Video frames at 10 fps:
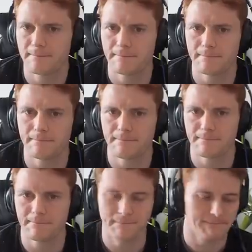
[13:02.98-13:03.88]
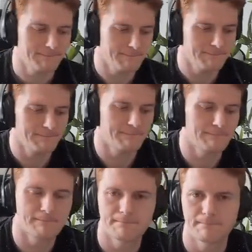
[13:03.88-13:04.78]

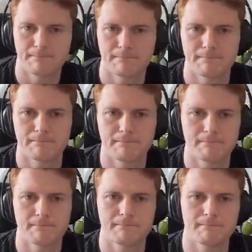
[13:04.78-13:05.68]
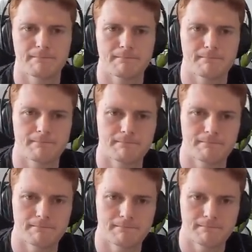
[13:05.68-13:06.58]

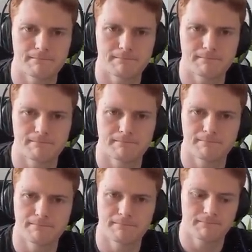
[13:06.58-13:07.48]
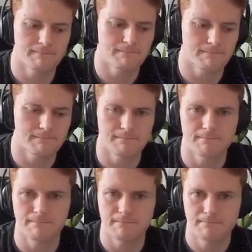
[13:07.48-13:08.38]

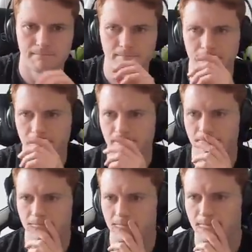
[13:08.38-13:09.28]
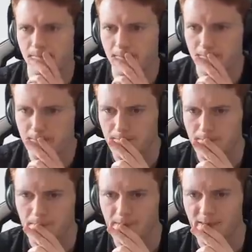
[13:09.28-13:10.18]

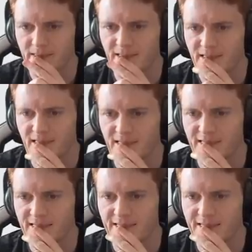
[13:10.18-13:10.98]
No words are spoken by the person on screen.